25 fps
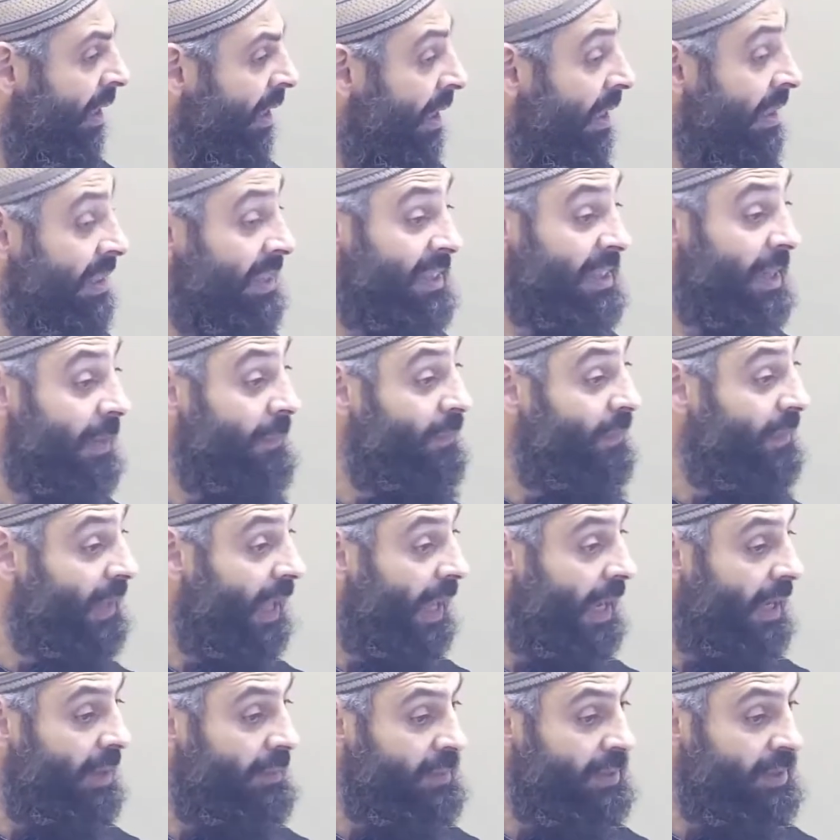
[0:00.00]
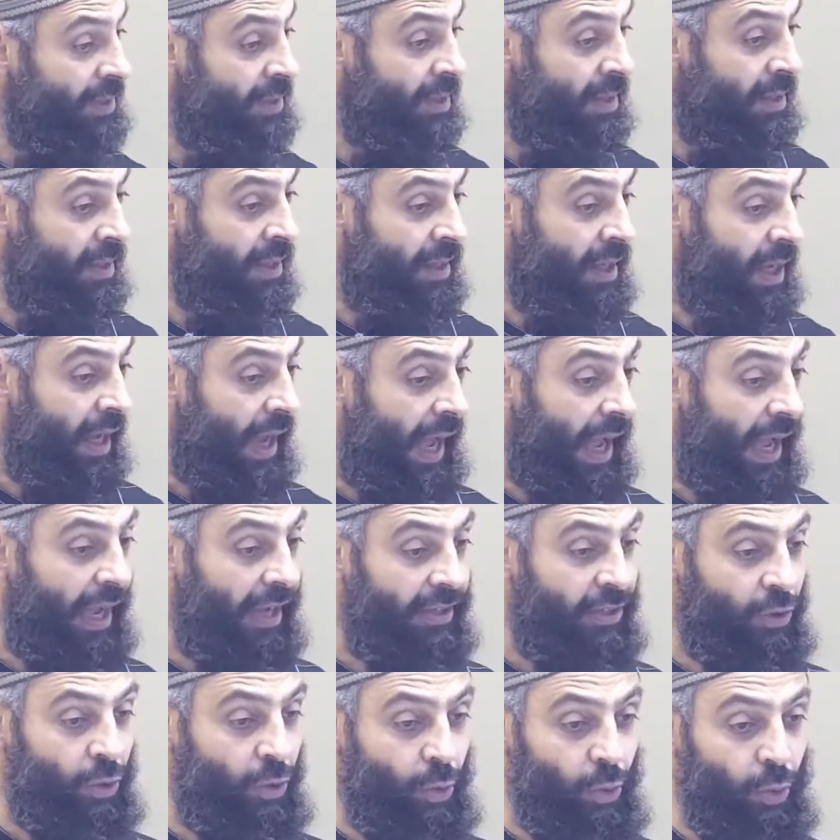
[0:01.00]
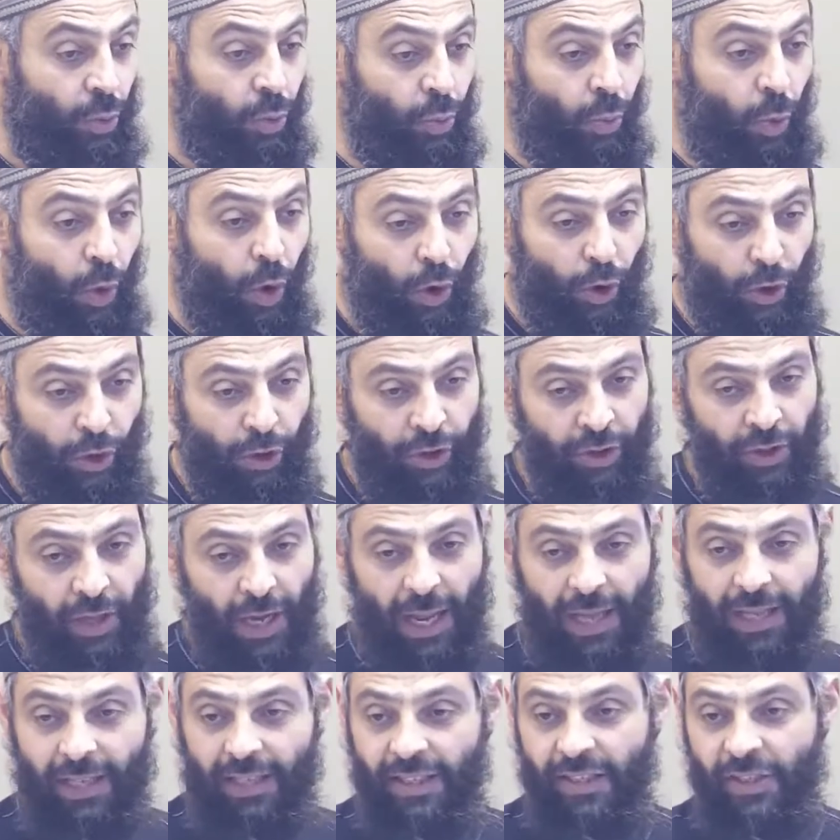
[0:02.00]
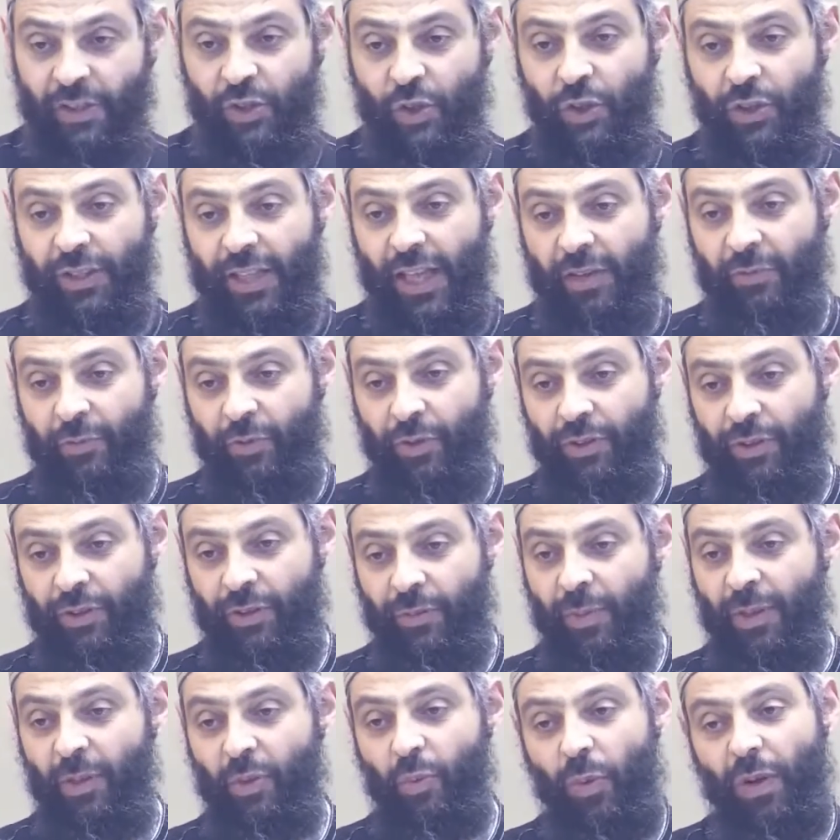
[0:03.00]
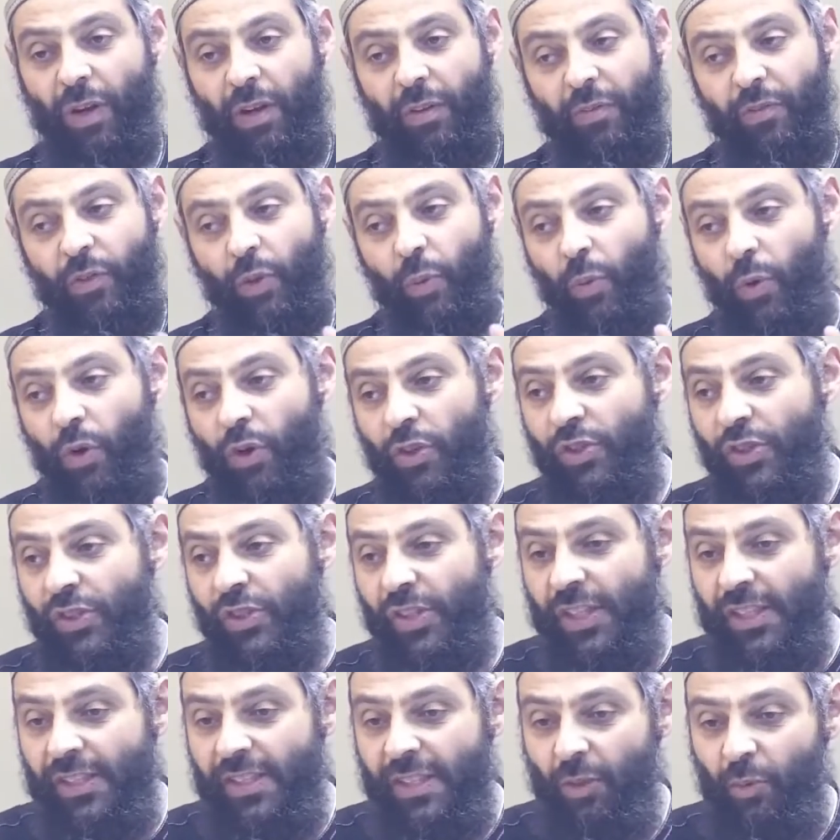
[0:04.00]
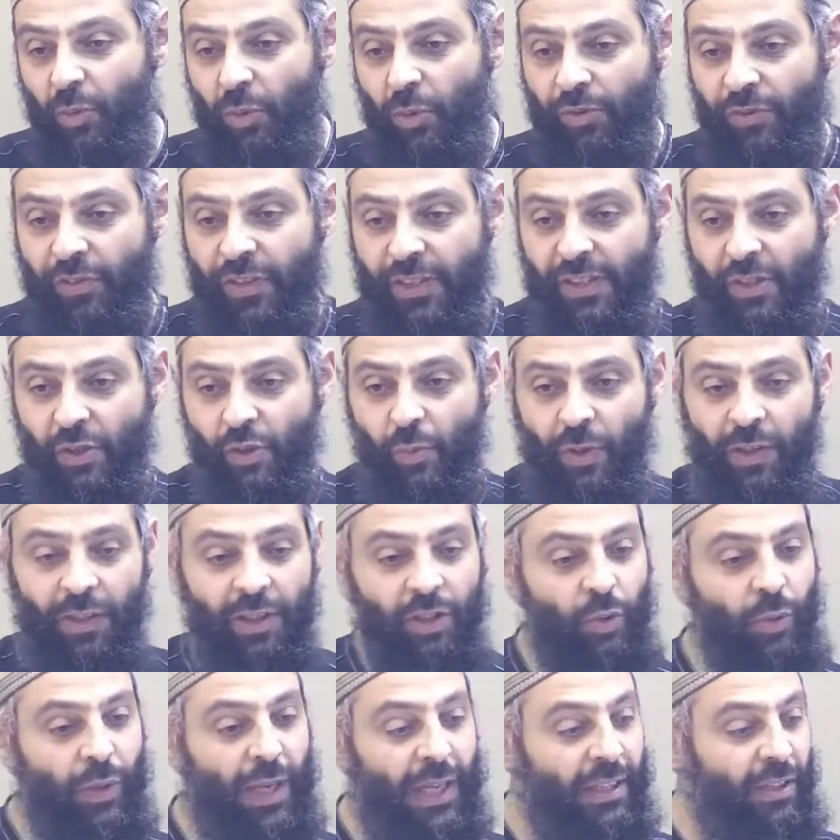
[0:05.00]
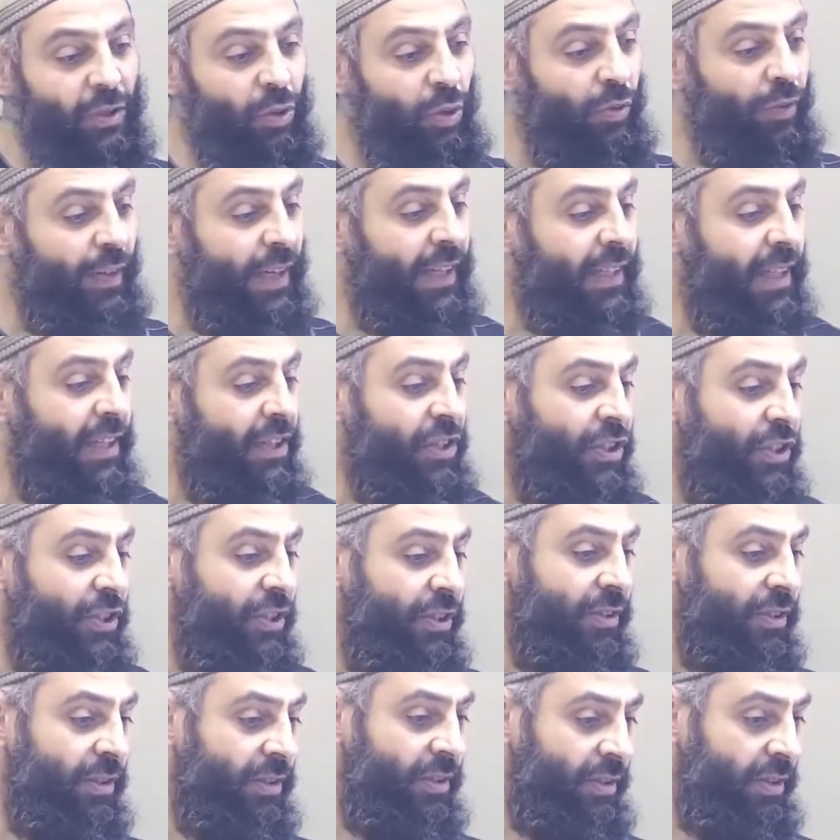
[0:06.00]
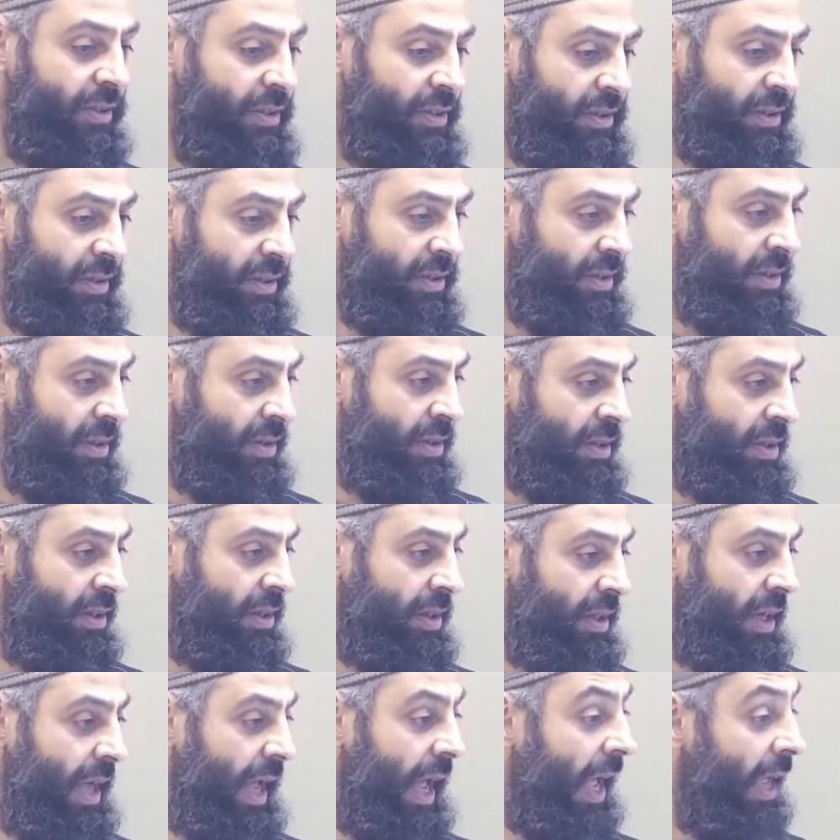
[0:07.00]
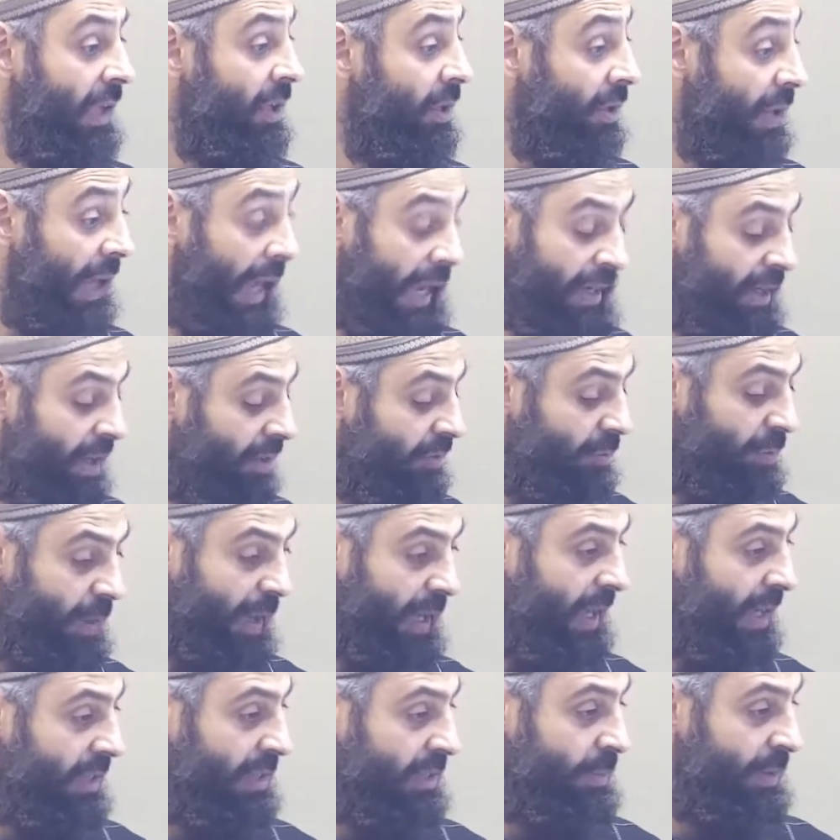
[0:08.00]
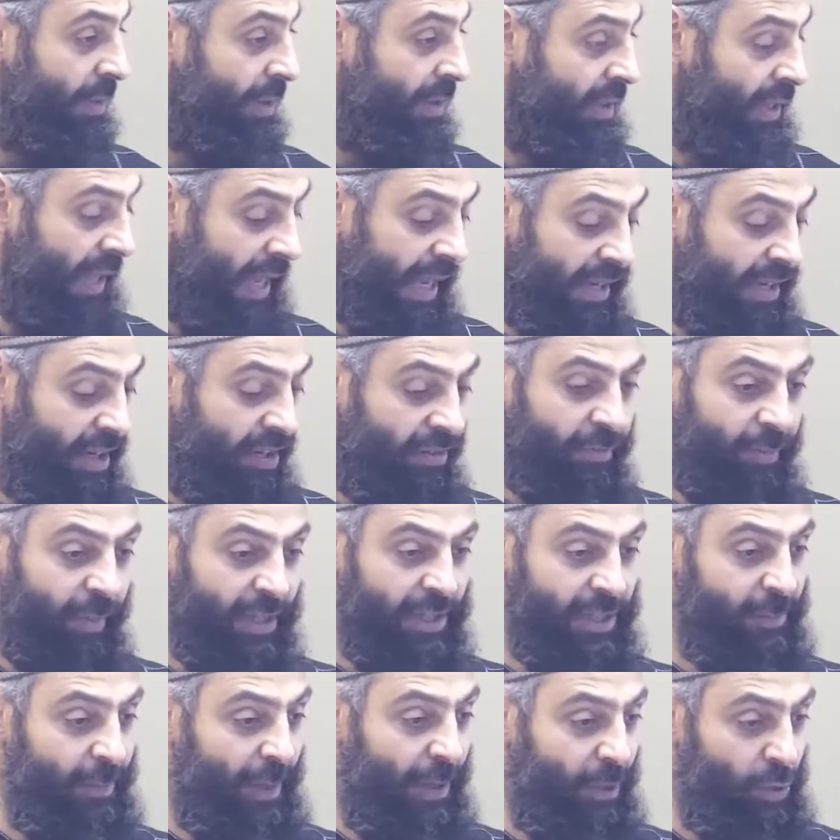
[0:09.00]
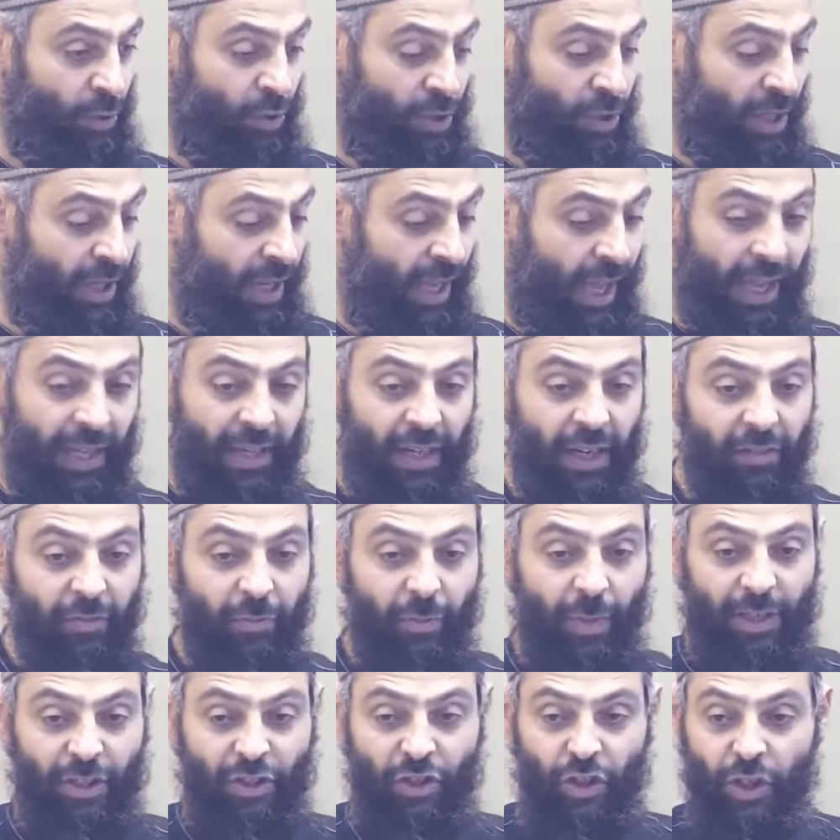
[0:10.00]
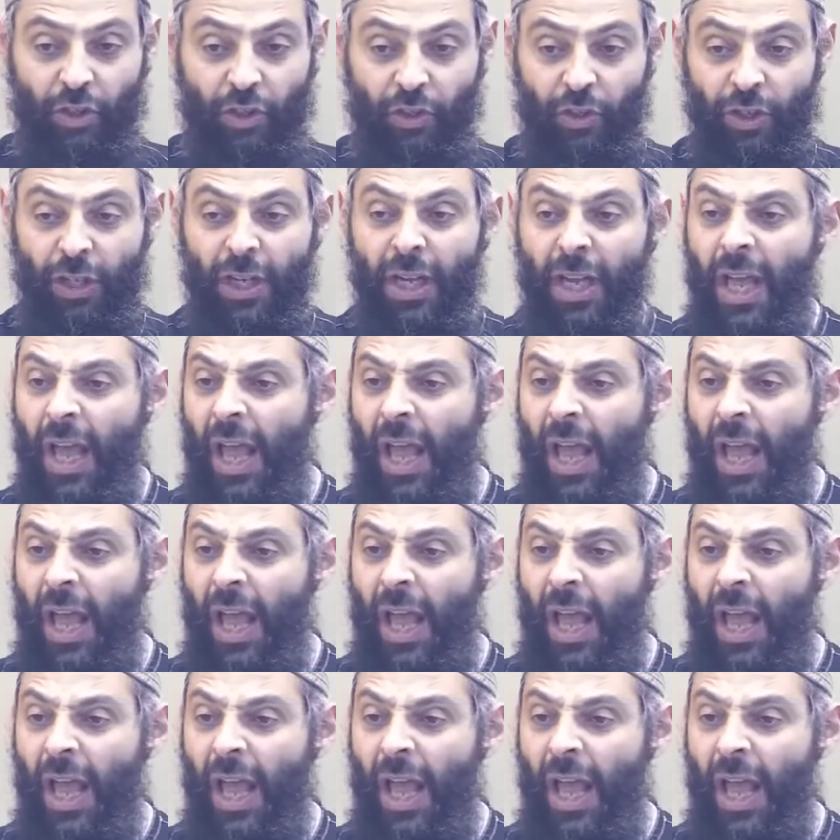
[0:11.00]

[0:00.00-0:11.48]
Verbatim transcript: Sometimes I do work, I exert effort, but one of the worst things that we face is what? You get no validation. I, I love my husband, I love my spouse, I love my children.